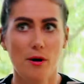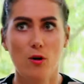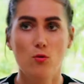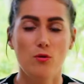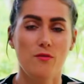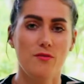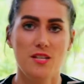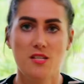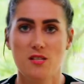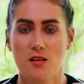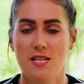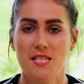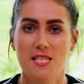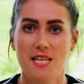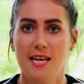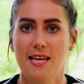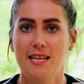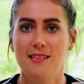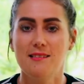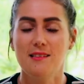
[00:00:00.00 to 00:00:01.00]
all of these
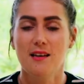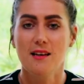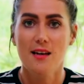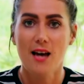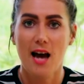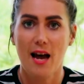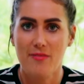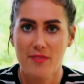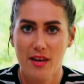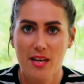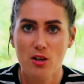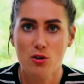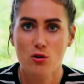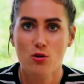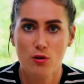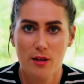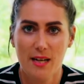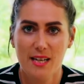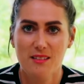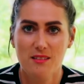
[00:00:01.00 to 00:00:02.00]
ideas, and they can
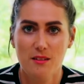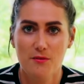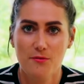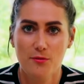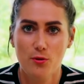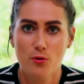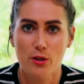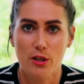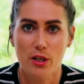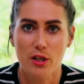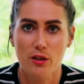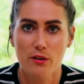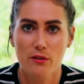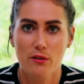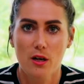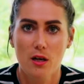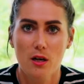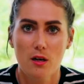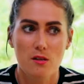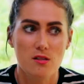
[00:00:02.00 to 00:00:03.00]
create it for you.
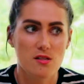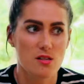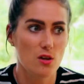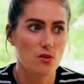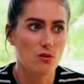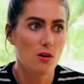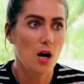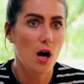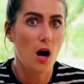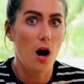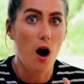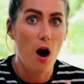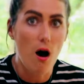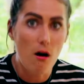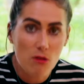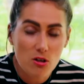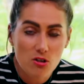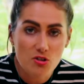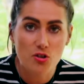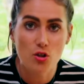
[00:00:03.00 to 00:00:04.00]
So
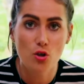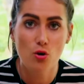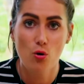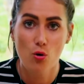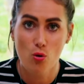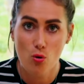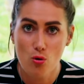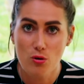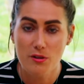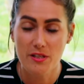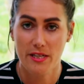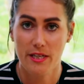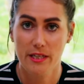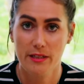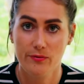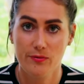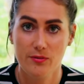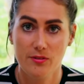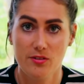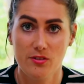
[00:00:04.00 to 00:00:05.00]
ask your
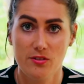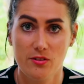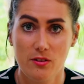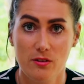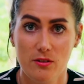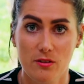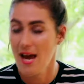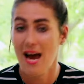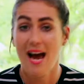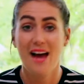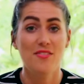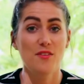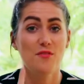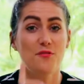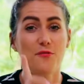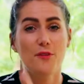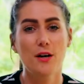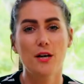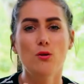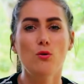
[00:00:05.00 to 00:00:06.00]
audience. And the
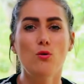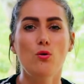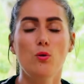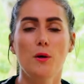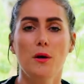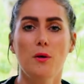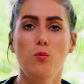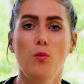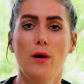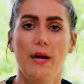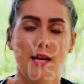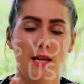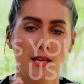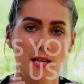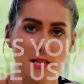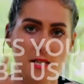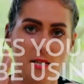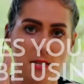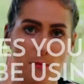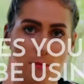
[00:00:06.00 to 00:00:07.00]
final quick win
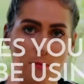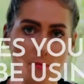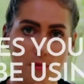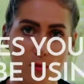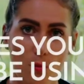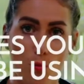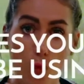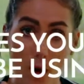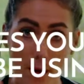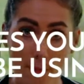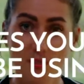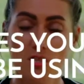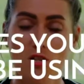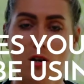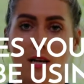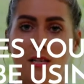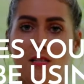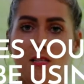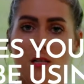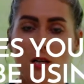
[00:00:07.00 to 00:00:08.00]
is some
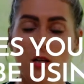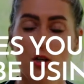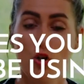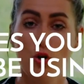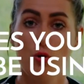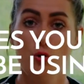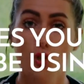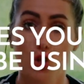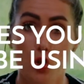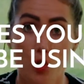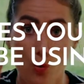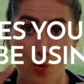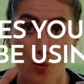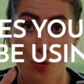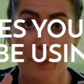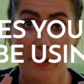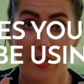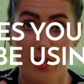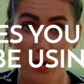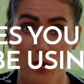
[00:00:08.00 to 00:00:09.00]
websites that you should all
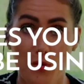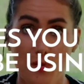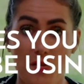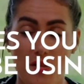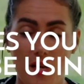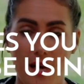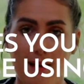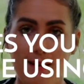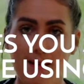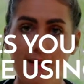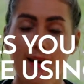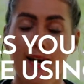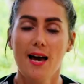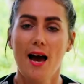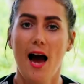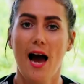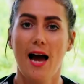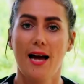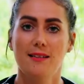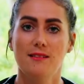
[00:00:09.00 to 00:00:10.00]
be using.
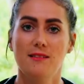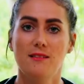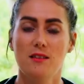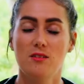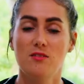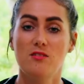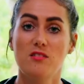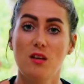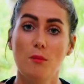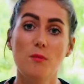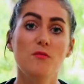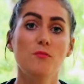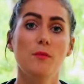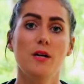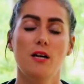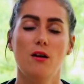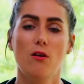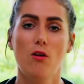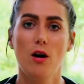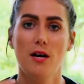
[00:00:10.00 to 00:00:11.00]
And some of my
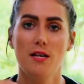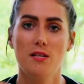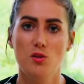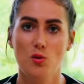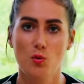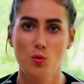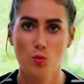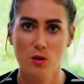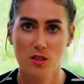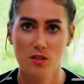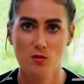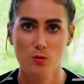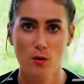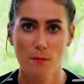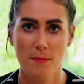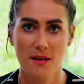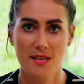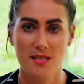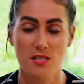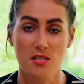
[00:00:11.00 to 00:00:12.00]
clients on a one-to-one
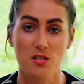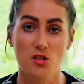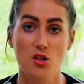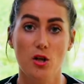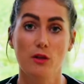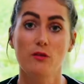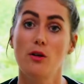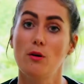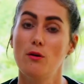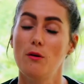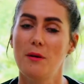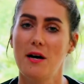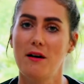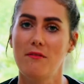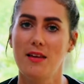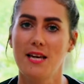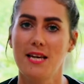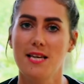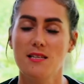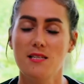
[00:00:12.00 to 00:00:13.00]
basis don't know about
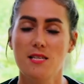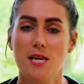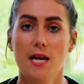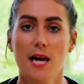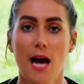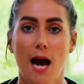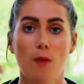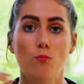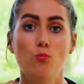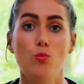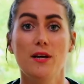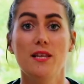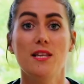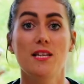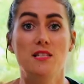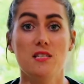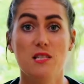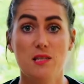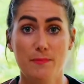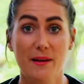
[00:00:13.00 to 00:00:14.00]
these, and we then
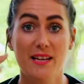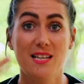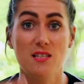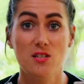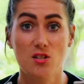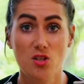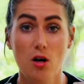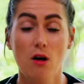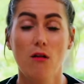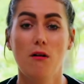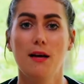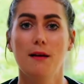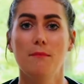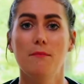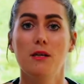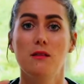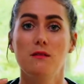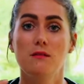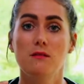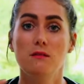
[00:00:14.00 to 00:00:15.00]
spend time
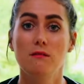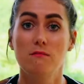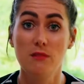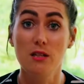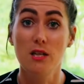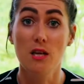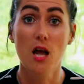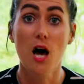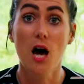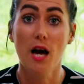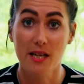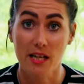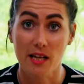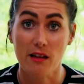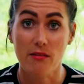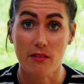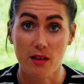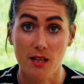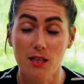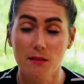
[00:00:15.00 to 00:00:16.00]

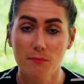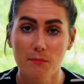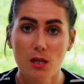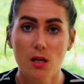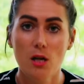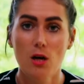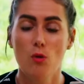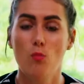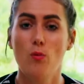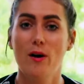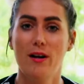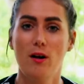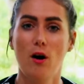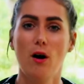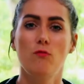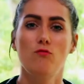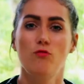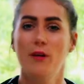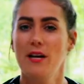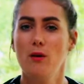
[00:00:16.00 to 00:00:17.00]
learning them when
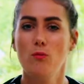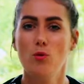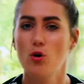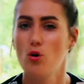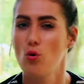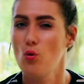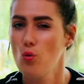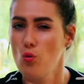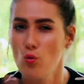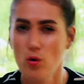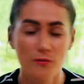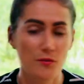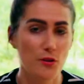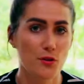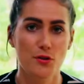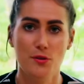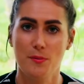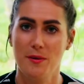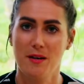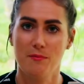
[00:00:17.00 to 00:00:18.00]
I really want all of you
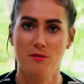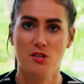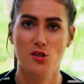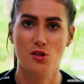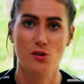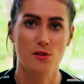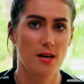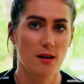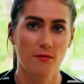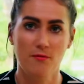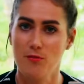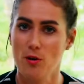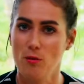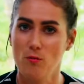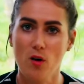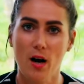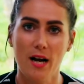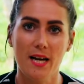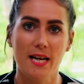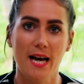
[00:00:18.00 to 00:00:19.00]
to be able to do that from
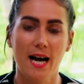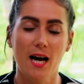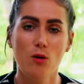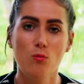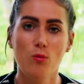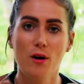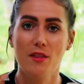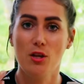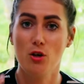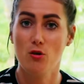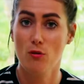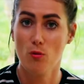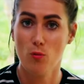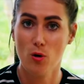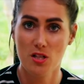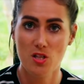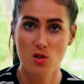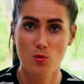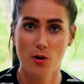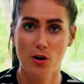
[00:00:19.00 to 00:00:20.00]
right now, whether you're a
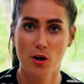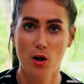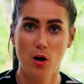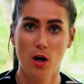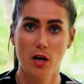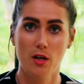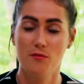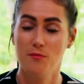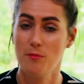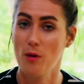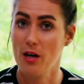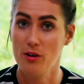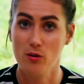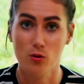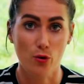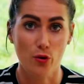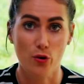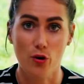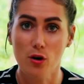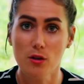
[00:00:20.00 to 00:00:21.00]
one-to-one client of mine
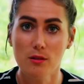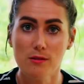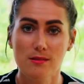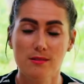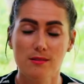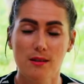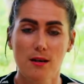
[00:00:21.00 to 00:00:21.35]
or not.